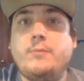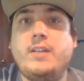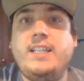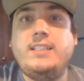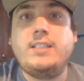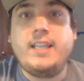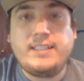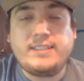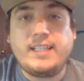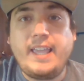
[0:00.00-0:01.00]
But he
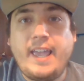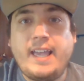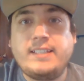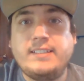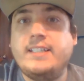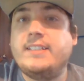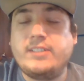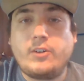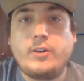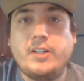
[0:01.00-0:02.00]
hits the gas and hits
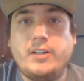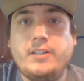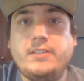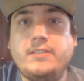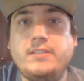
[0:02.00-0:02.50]
the critter.